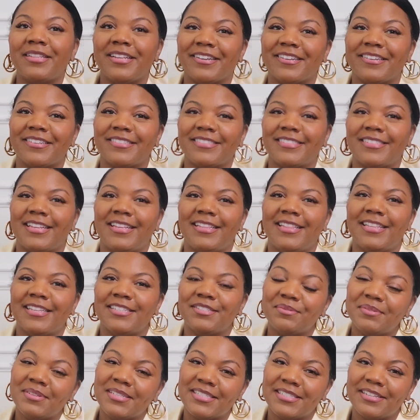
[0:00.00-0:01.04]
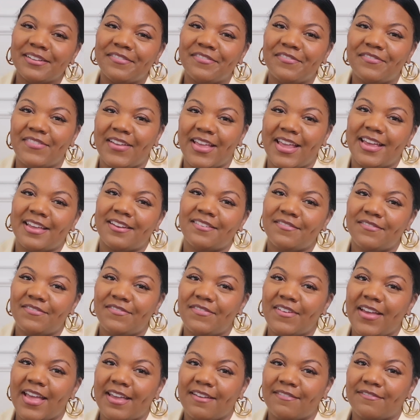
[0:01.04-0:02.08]
this one's a fan
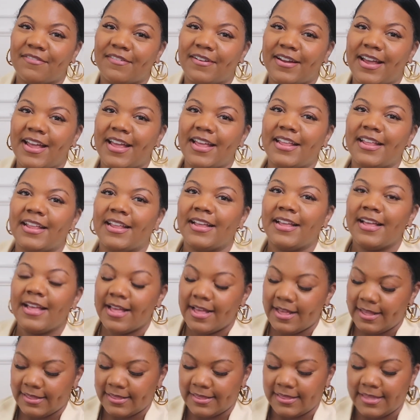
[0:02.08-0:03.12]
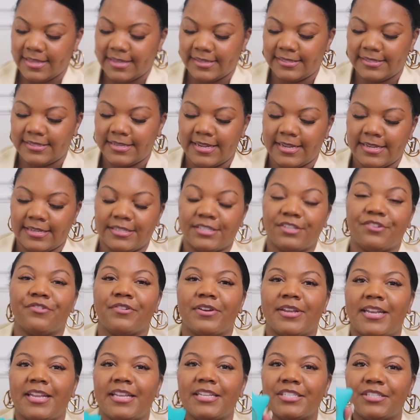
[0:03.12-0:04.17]
favorite. This is
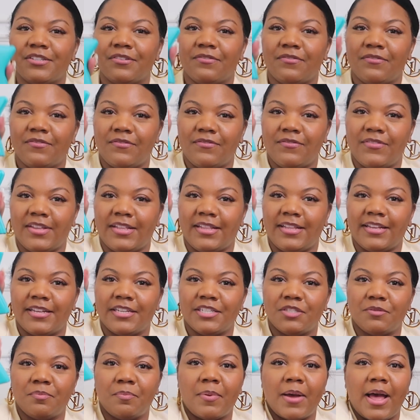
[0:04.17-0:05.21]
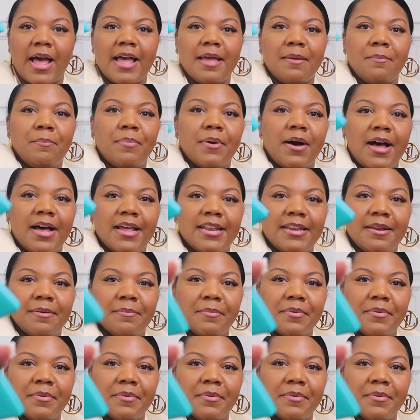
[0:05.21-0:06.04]
Greenwich Village by Bond No.